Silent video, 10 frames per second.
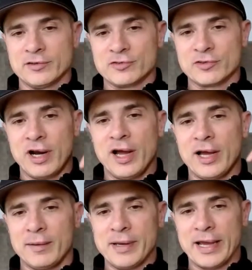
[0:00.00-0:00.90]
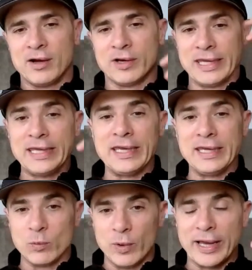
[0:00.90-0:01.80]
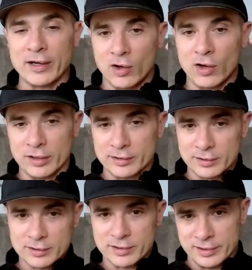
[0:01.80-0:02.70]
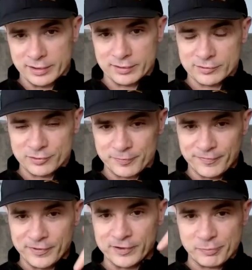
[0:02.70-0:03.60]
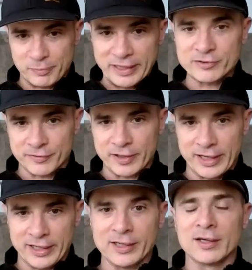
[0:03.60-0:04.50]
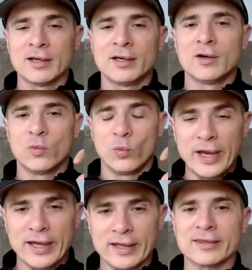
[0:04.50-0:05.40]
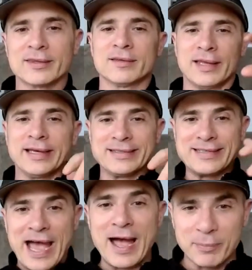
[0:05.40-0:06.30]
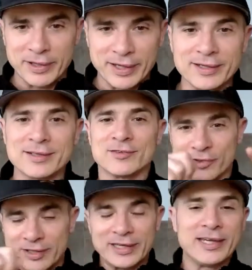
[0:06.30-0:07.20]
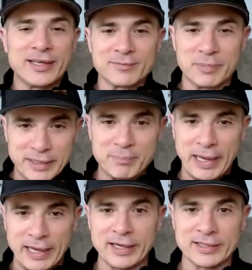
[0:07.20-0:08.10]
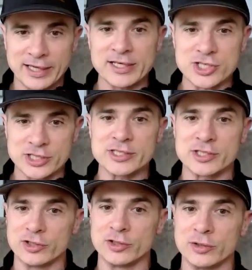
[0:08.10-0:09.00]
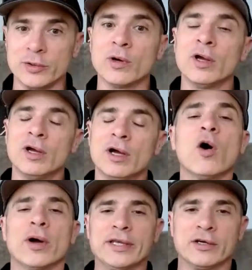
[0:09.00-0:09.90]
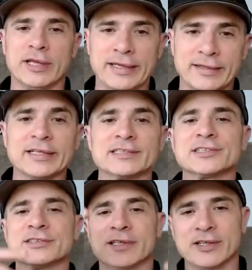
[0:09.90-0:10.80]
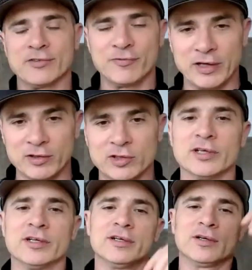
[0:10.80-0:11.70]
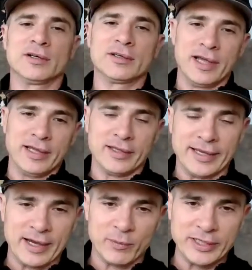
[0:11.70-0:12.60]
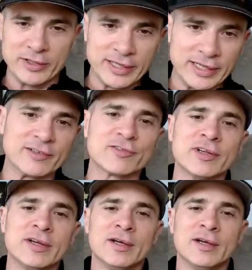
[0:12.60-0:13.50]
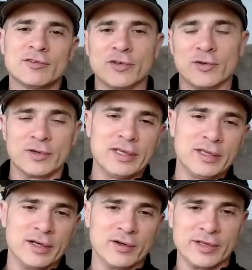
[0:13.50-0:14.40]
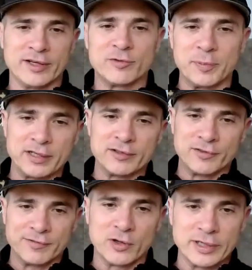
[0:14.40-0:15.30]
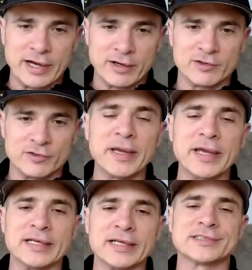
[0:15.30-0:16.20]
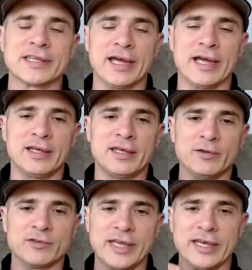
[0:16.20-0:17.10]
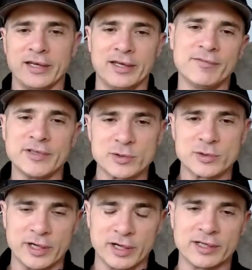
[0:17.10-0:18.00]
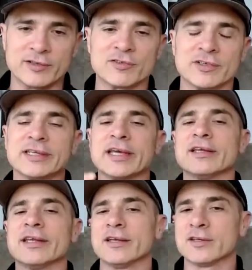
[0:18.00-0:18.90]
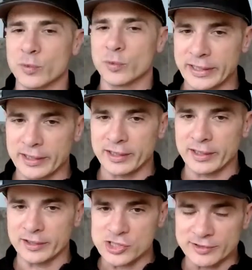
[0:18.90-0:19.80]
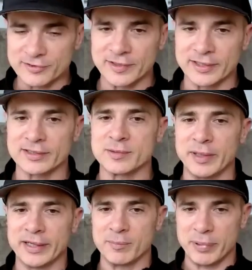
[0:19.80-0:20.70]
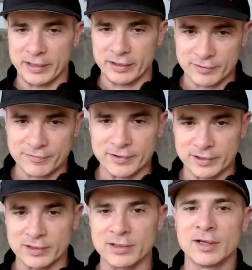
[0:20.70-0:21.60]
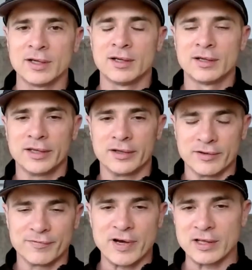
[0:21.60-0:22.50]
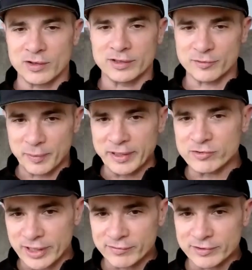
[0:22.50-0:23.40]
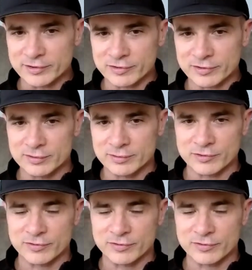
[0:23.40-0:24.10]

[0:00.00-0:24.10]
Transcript: And he described how he went on the first space flight with like a tablet so that he could be paying attention to, oh, I don't like this, or this felt good, or I like how we do this. So, the experience of going to outer space, that he was taking an inventory on it so that they could then tweak it and adjust it to make it better for, the follow-on space travelers.